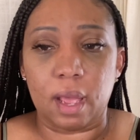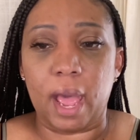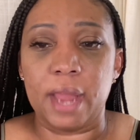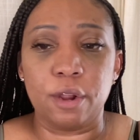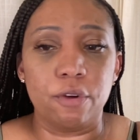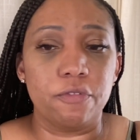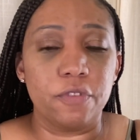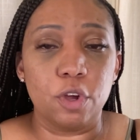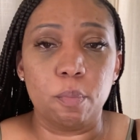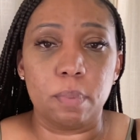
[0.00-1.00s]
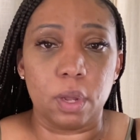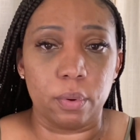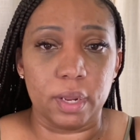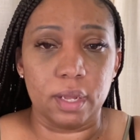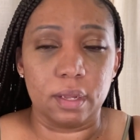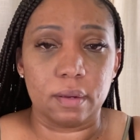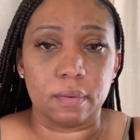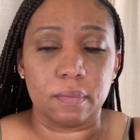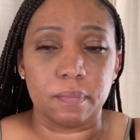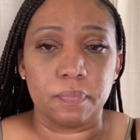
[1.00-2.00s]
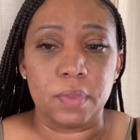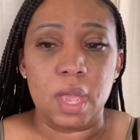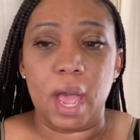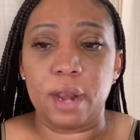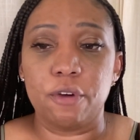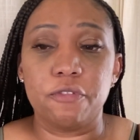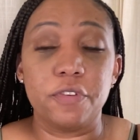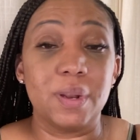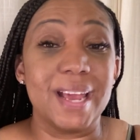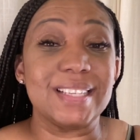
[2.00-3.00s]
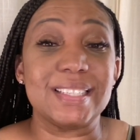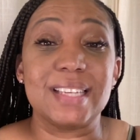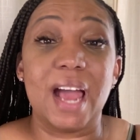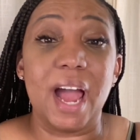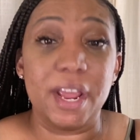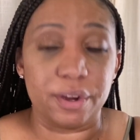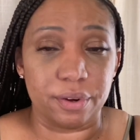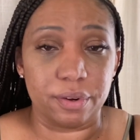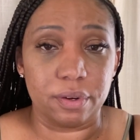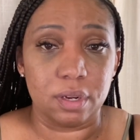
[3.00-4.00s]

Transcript: I don't feel bloated. I don't feel as tired.